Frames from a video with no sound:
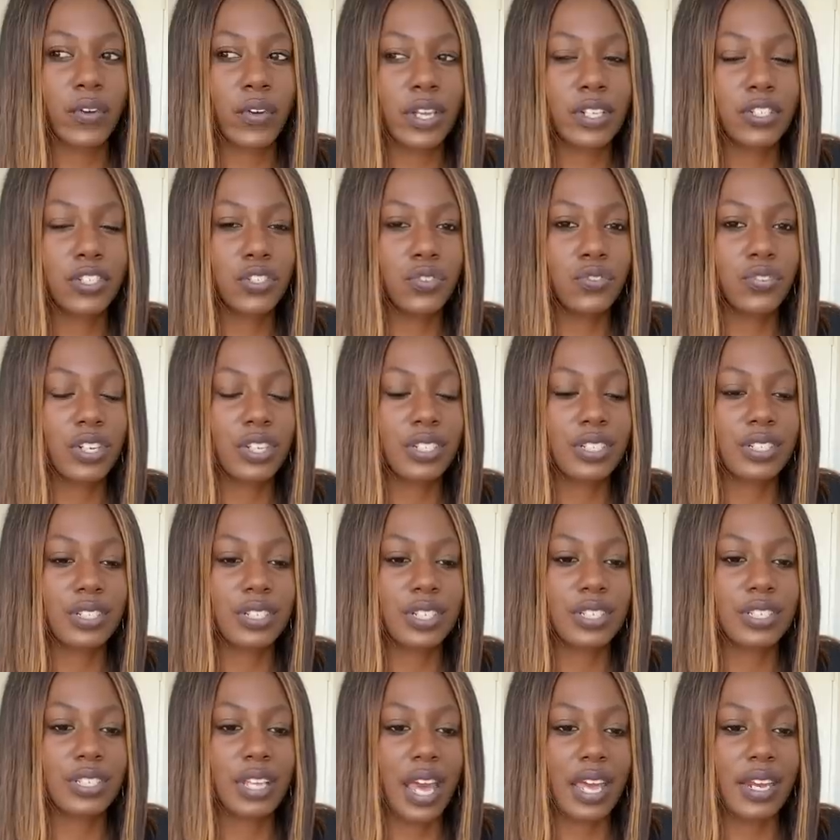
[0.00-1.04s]
gets you just as
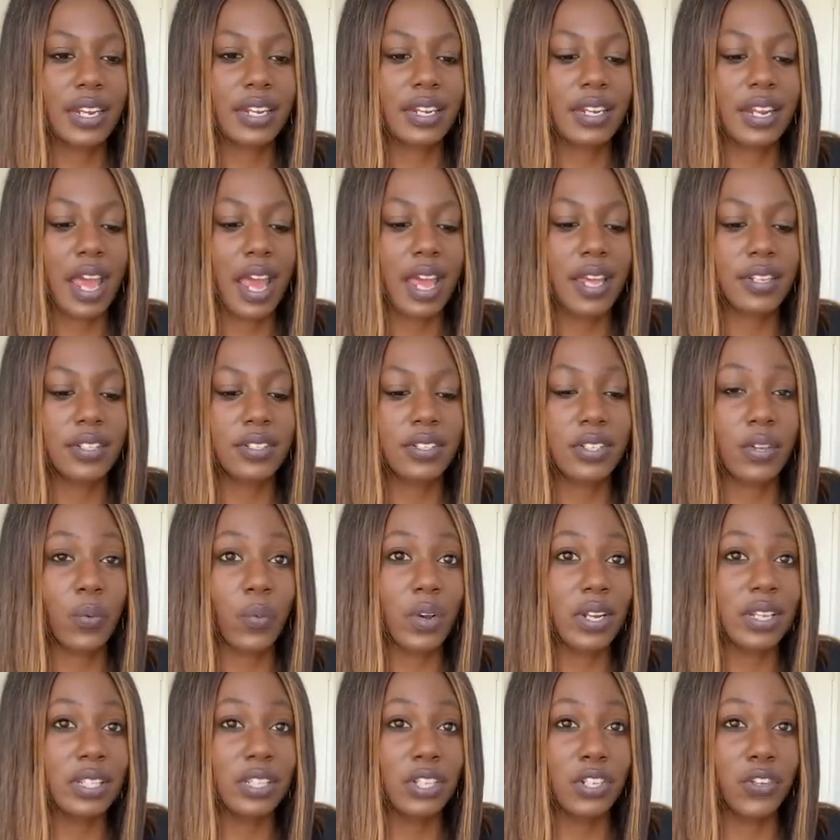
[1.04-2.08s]
excited as
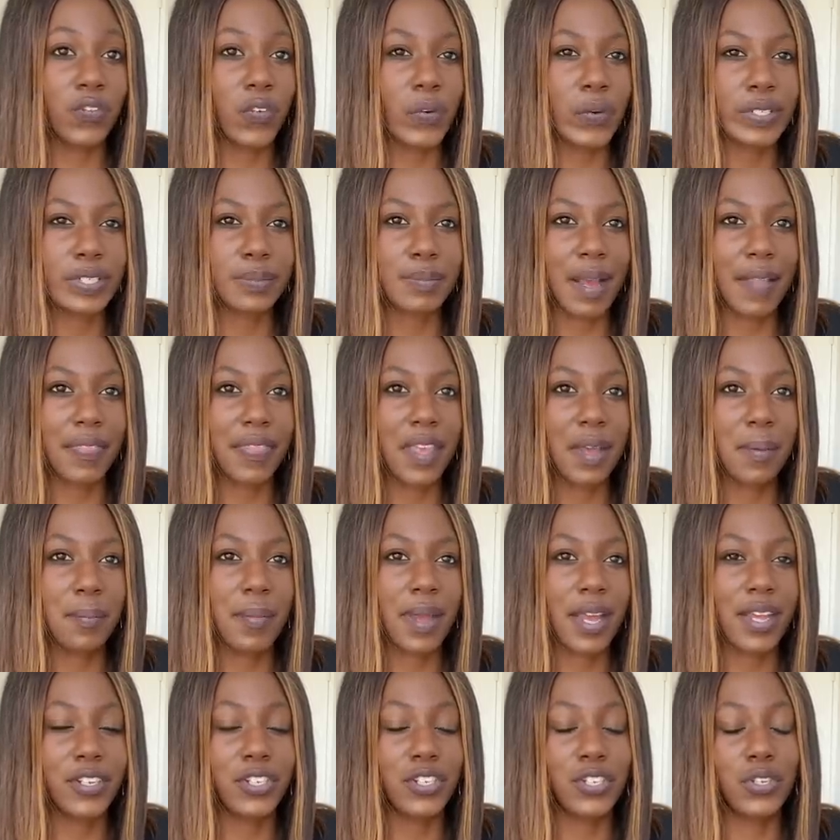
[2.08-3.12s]
when you first met them,
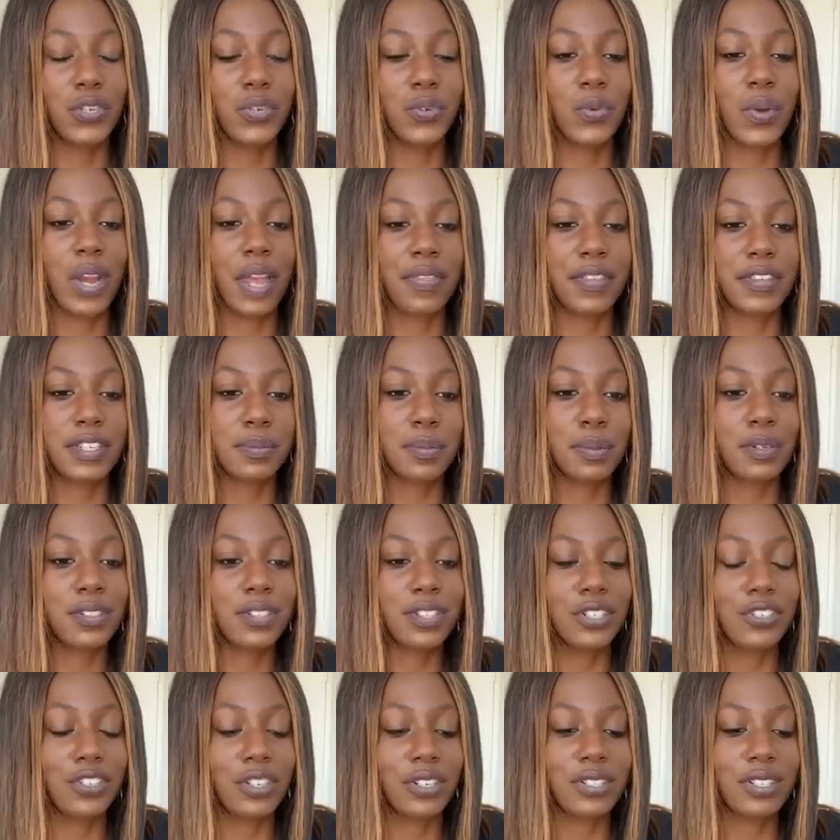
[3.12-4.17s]
and you get this
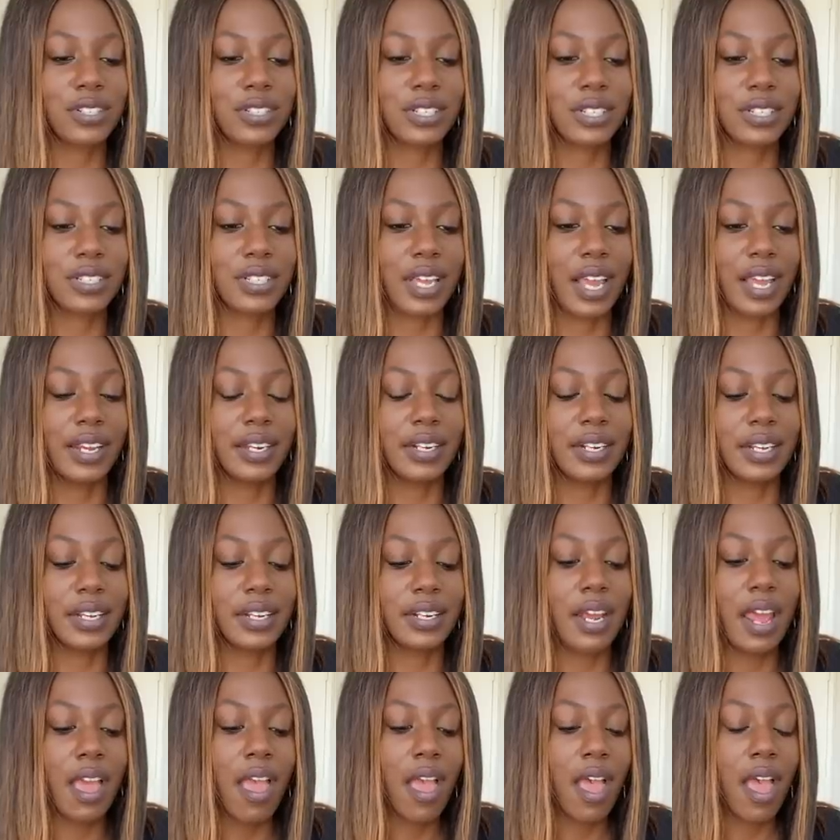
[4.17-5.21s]
person just as excited